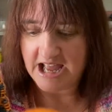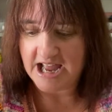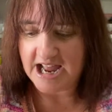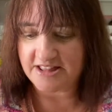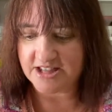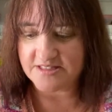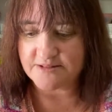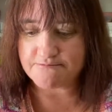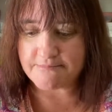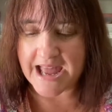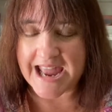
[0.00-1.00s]
And then the
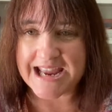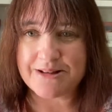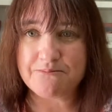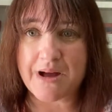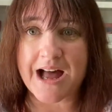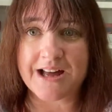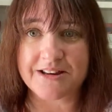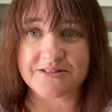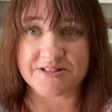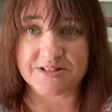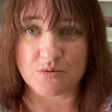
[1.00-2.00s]
main part
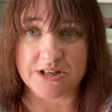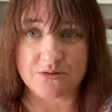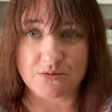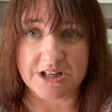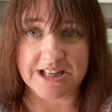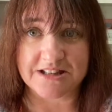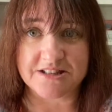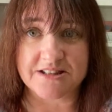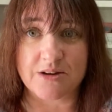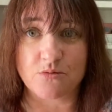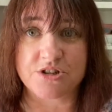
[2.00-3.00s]
of the sweater, when I get to that,